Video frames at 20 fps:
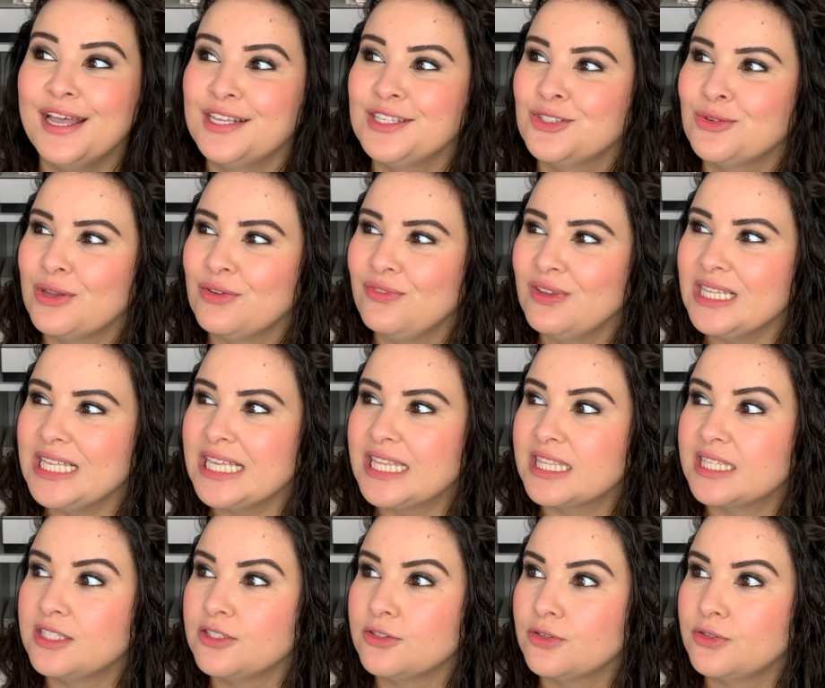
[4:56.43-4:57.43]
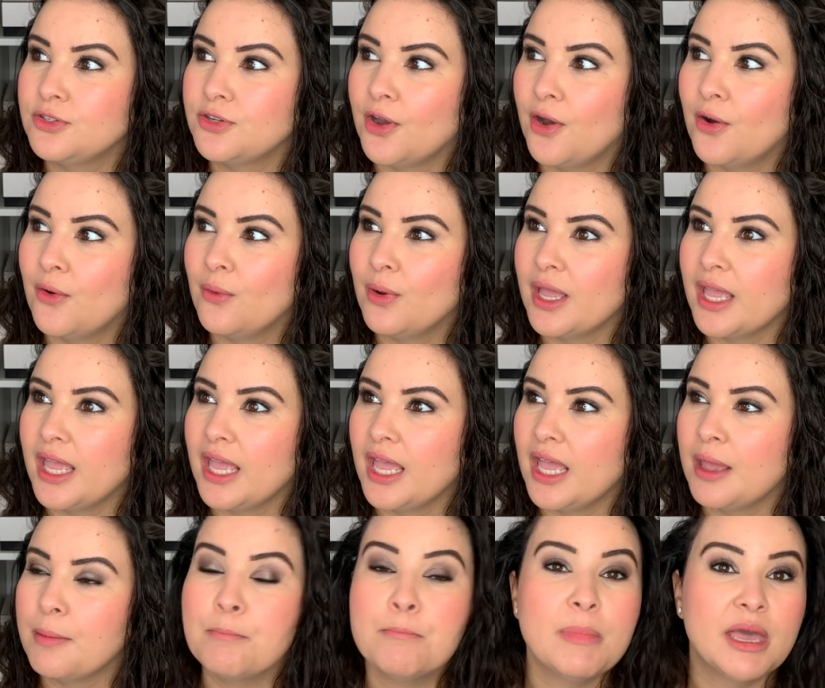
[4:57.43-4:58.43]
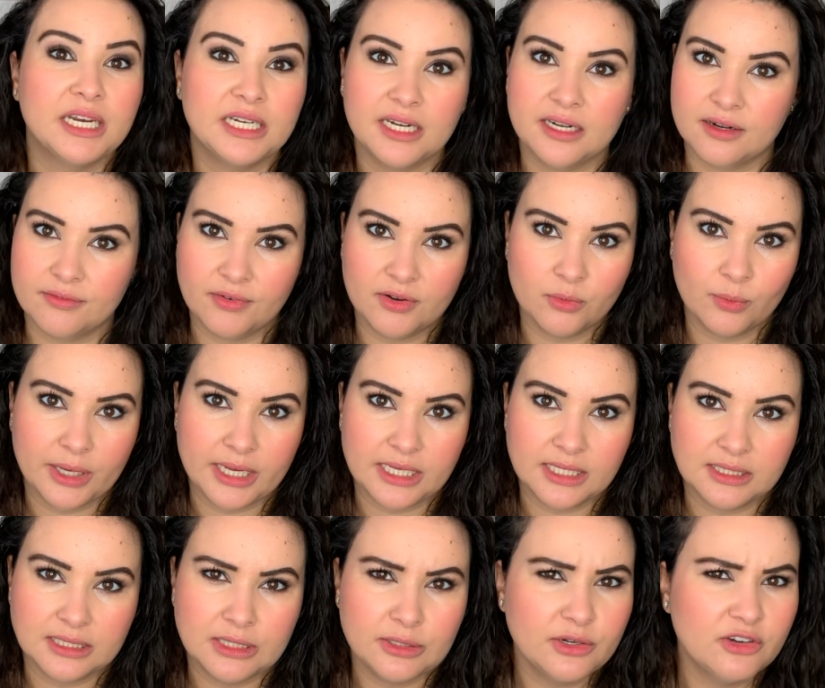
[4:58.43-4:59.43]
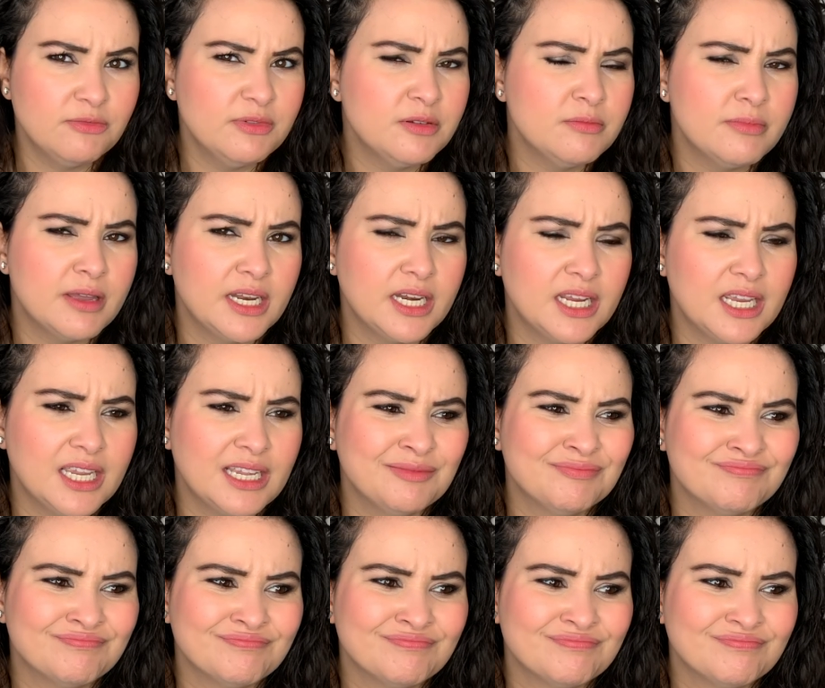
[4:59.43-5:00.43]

So I feel like this could go many different ways. There have been many